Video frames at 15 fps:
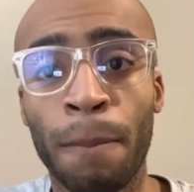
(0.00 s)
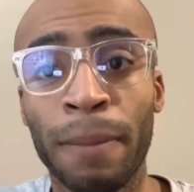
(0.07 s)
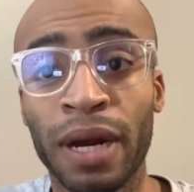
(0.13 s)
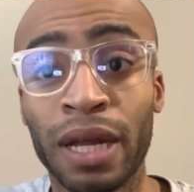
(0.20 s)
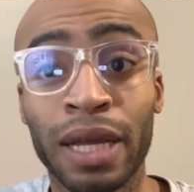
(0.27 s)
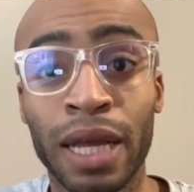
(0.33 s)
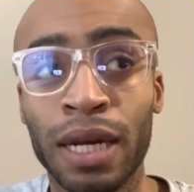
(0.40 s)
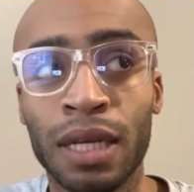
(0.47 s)
but
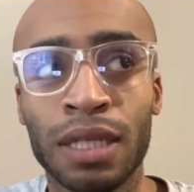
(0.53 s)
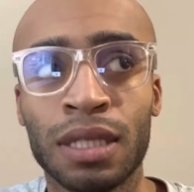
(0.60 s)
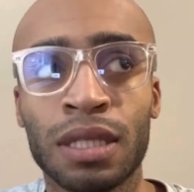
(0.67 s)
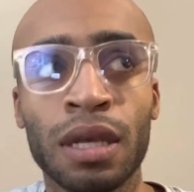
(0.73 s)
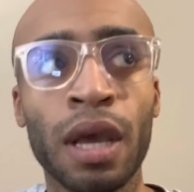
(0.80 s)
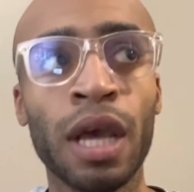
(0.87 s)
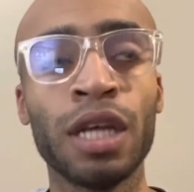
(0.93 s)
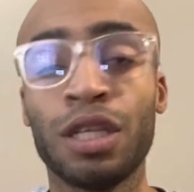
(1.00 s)
again,
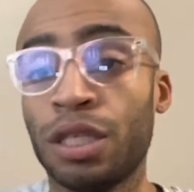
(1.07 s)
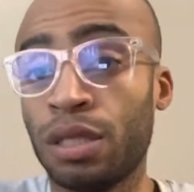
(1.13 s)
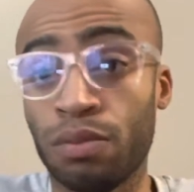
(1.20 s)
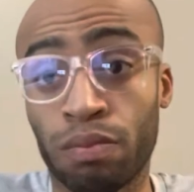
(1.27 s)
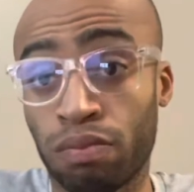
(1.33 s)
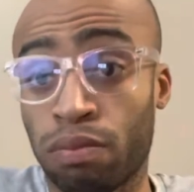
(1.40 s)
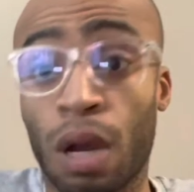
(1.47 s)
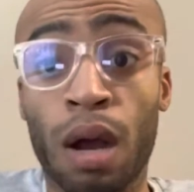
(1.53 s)
it's just
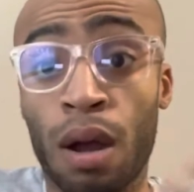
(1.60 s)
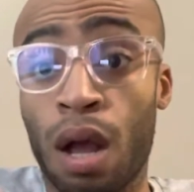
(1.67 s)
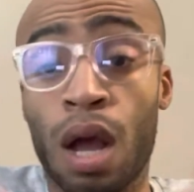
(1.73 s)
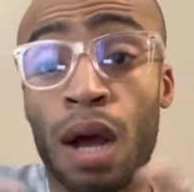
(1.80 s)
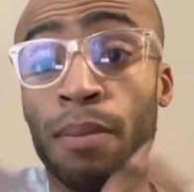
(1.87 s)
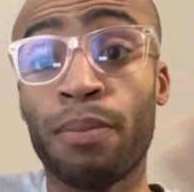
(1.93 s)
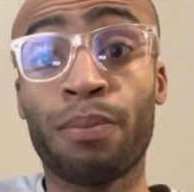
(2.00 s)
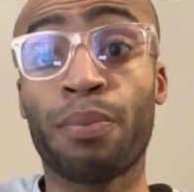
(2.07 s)

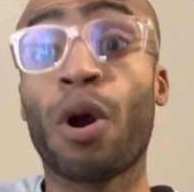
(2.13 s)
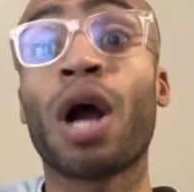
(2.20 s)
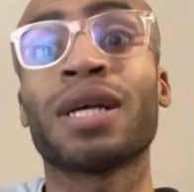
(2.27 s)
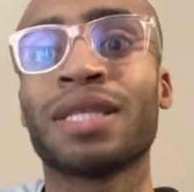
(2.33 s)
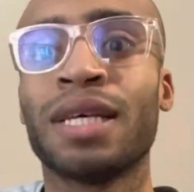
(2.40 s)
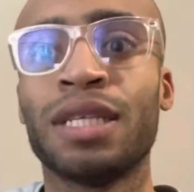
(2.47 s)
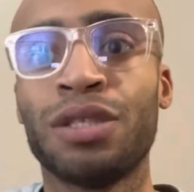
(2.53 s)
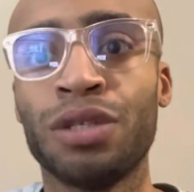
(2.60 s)
a
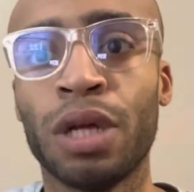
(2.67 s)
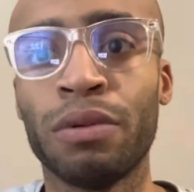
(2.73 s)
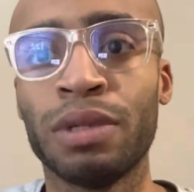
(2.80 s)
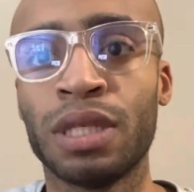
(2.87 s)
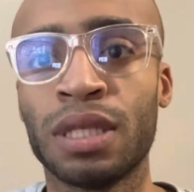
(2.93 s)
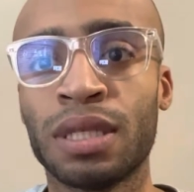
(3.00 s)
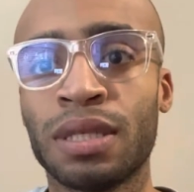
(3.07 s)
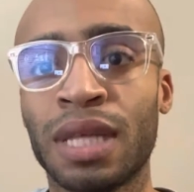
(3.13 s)
process,
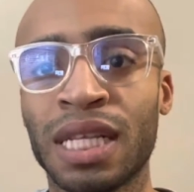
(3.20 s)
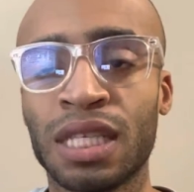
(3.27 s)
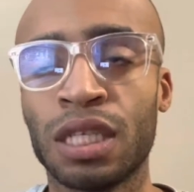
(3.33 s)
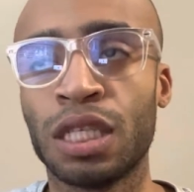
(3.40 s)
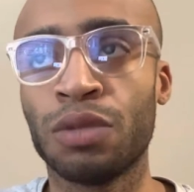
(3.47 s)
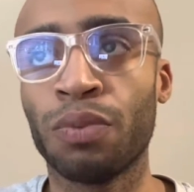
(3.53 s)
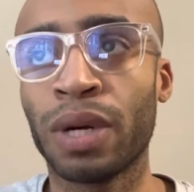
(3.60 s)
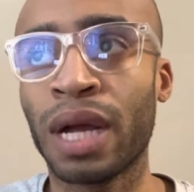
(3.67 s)
it's just, that's
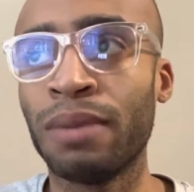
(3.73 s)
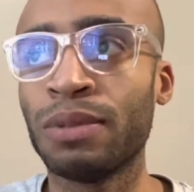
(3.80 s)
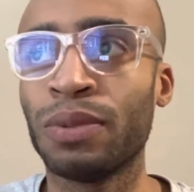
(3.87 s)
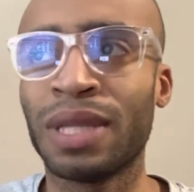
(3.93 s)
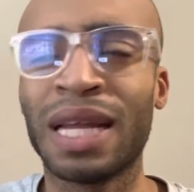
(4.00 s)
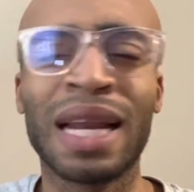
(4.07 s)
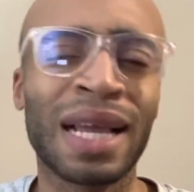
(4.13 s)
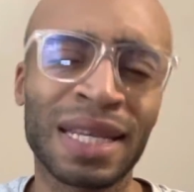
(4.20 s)
just what comes
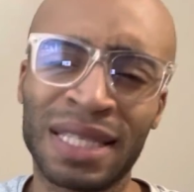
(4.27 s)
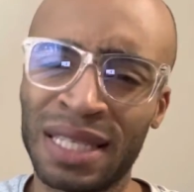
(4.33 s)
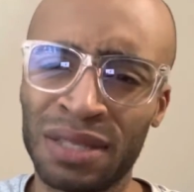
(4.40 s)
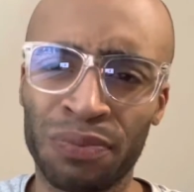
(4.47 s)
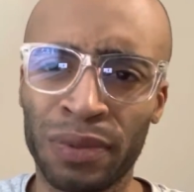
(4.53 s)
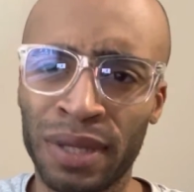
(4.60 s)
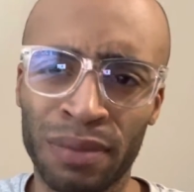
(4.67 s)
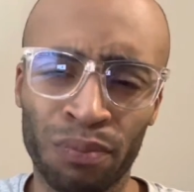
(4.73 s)
with it. And I guess
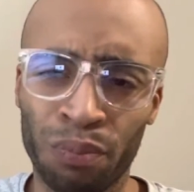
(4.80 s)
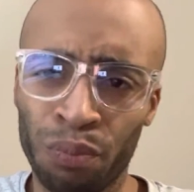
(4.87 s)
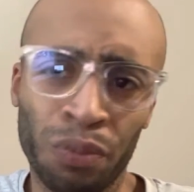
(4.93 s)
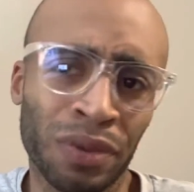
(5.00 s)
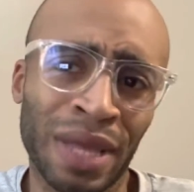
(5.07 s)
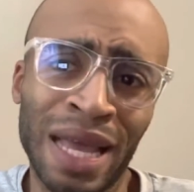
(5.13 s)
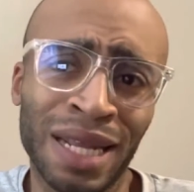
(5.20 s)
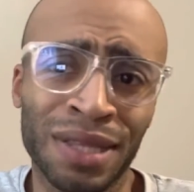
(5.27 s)
that's
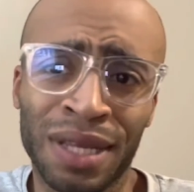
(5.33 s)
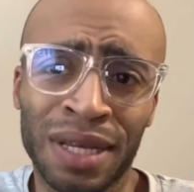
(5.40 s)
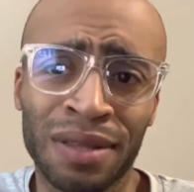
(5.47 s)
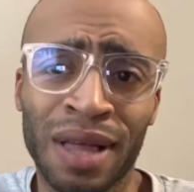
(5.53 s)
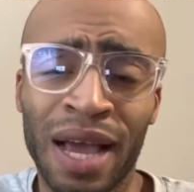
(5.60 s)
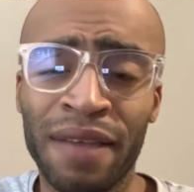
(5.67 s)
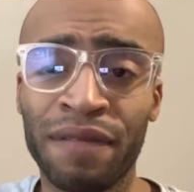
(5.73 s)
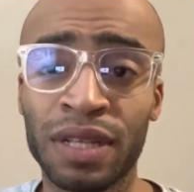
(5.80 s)
with anything in
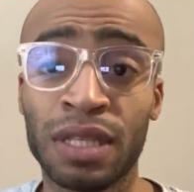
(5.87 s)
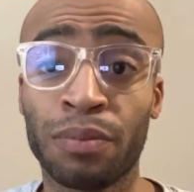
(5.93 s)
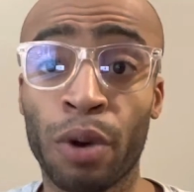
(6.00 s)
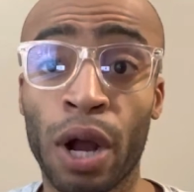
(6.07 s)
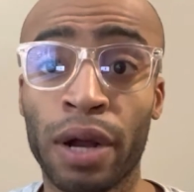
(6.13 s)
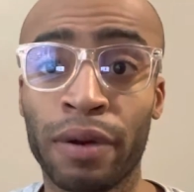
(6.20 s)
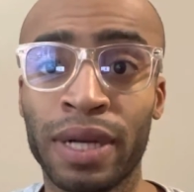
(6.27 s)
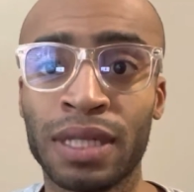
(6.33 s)
life, it's a
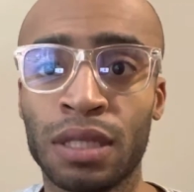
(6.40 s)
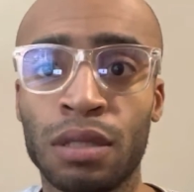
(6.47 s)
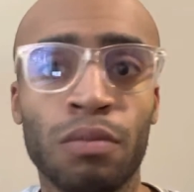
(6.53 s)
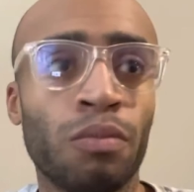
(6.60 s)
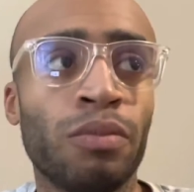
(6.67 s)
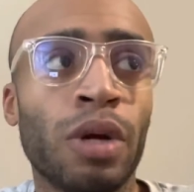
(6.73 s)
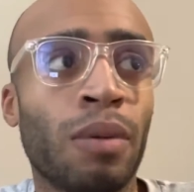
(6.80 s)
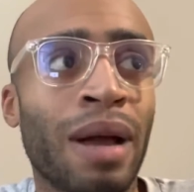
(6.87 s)
progress,
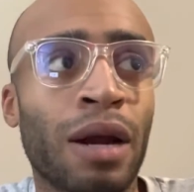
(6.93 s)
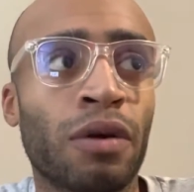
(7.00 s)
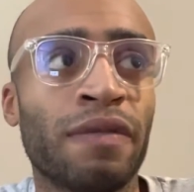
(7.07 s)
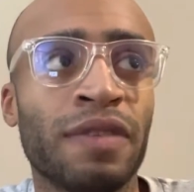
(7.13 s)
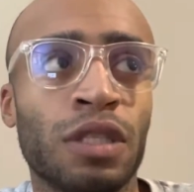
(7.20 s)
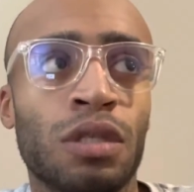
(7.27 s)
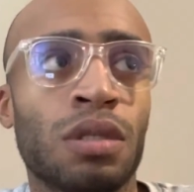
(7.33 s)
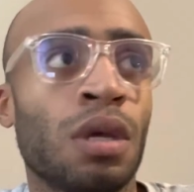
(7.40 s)
no matter
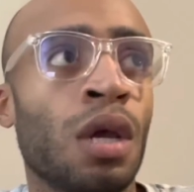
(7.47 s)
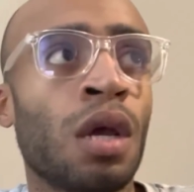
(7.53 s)
if it's